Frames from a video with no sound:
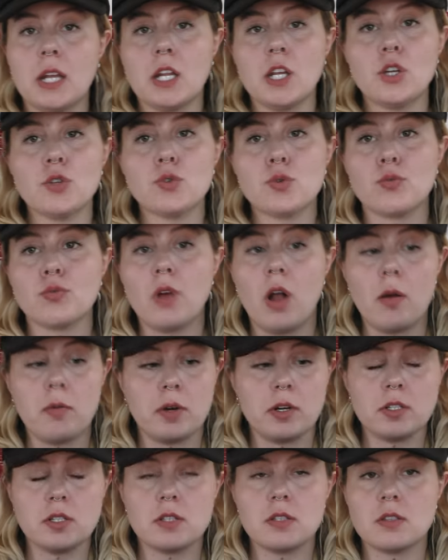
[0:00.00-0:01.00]
gonna use
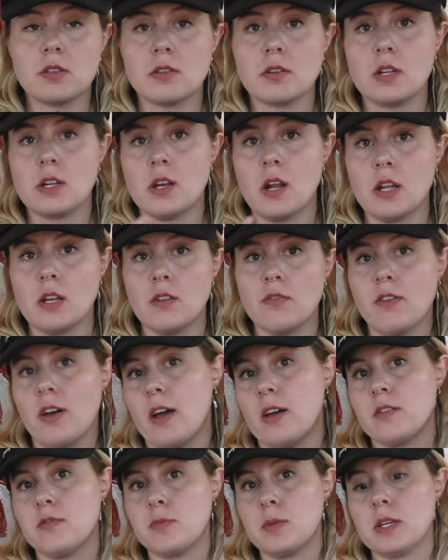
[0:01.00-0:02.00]
Robert's
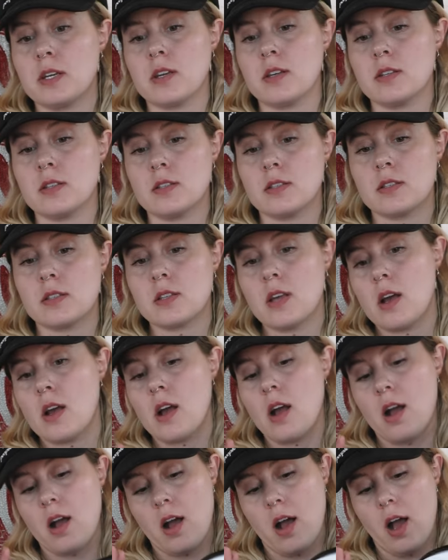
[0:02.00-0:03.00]
3095 because
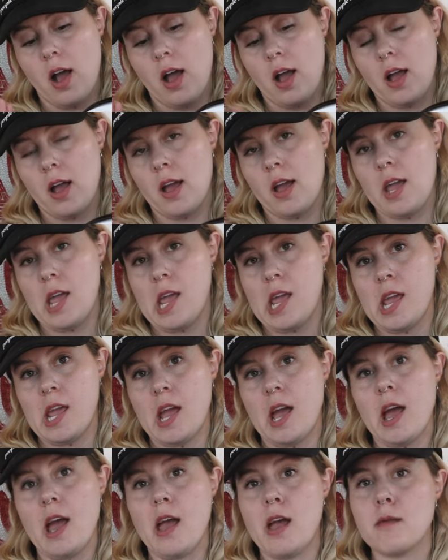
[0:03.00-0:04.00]

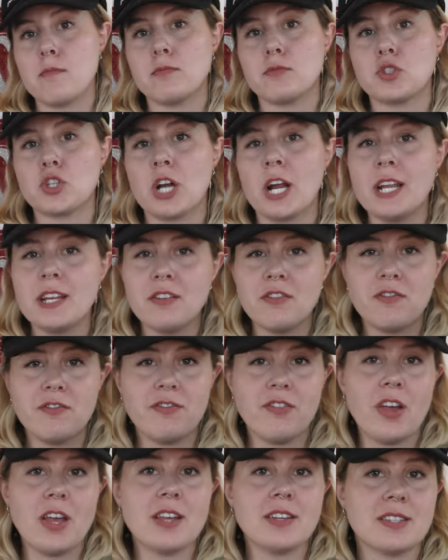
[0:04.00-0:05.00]
I am trying to
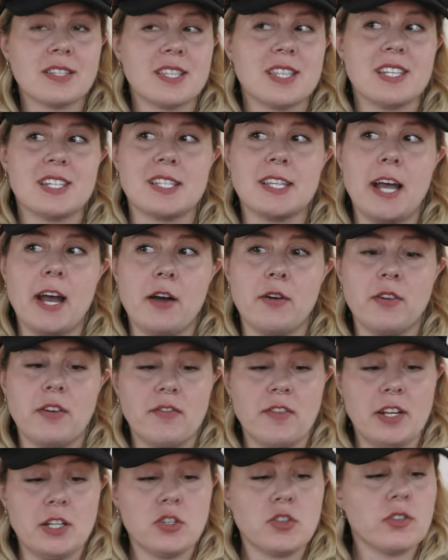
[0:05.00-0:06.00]
phase this out
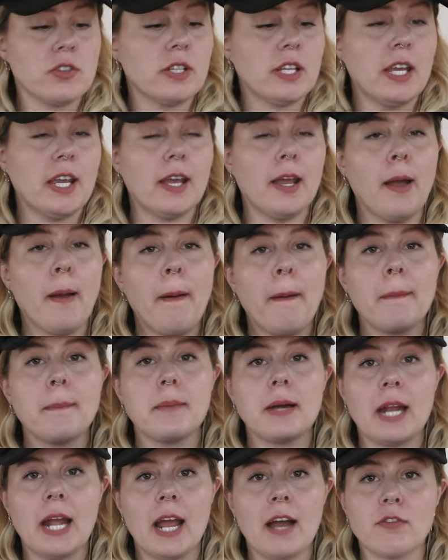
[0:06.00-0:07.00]
eventually,
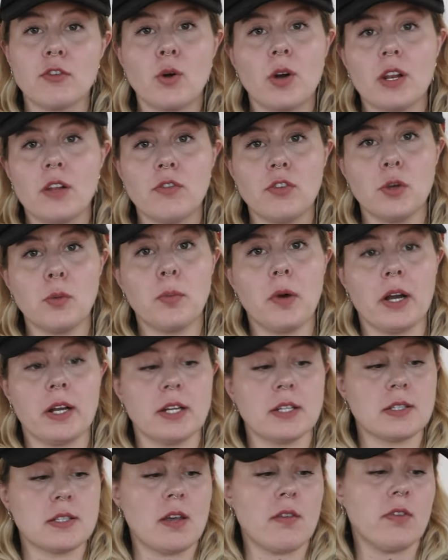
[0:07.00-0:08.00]
but I have quite a few
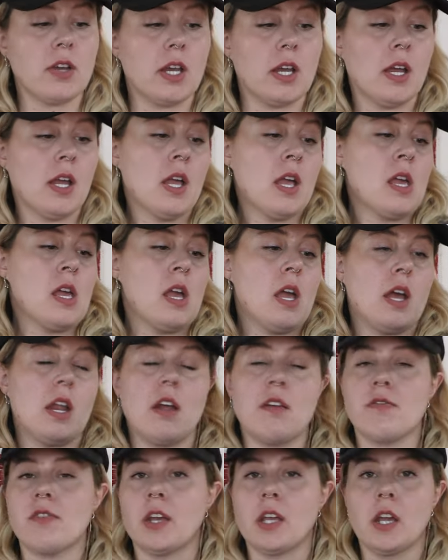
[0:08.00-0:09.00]
buckets of it
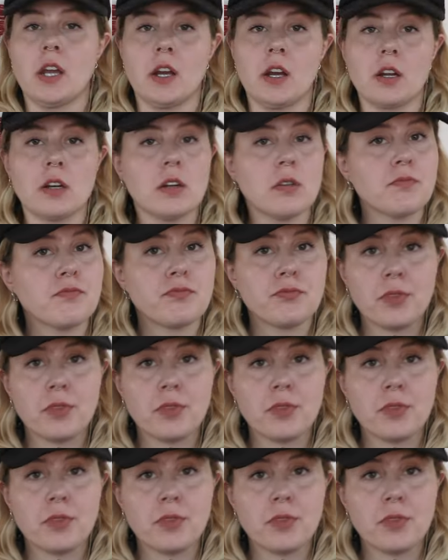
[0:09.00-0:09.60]
and I figured